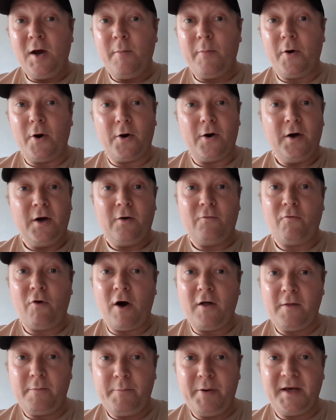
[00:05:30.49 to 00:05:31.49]
But
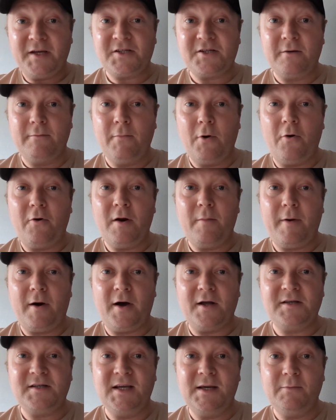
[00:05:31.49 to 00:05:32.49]
rather than pissing and moaning
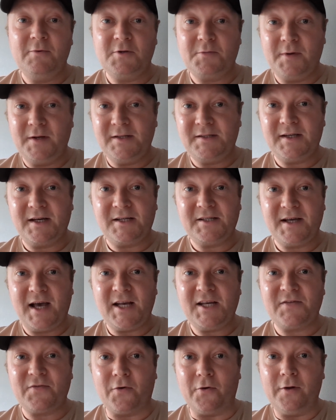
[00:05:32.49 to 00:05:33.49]
about a team who's been
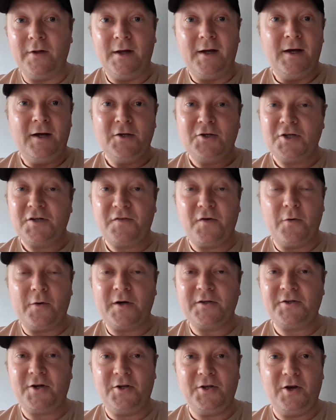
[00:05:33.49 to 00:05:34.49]
successful, just
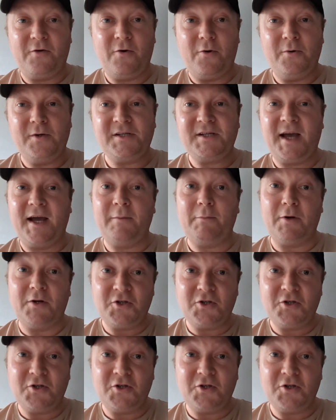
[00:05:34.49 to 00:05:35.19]
focus on your own side.